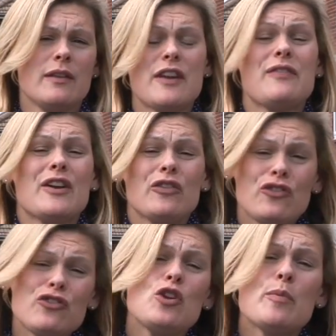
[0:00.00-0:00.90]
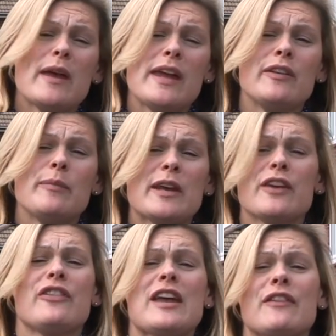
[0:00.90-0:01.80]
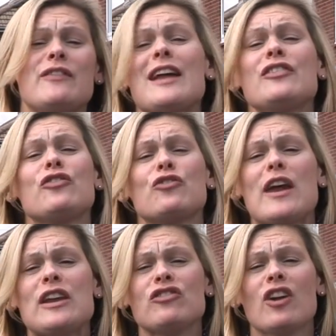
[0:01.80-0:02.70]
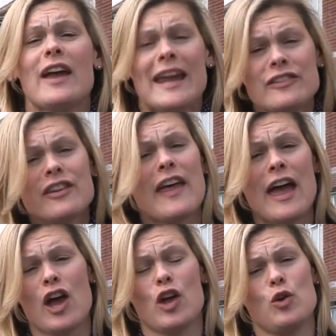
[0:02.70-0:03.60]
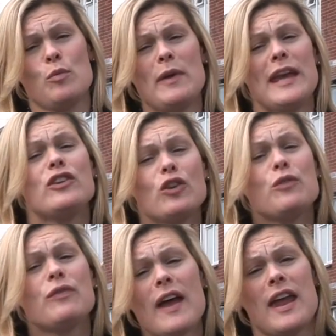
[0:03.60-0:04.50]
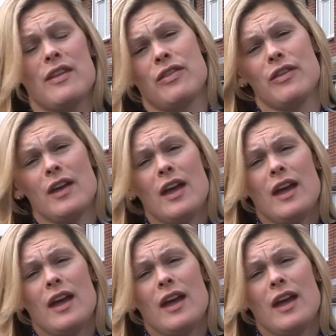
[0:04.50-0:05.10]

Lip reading: They feel stupid because they have let a stranger into their home in good faith,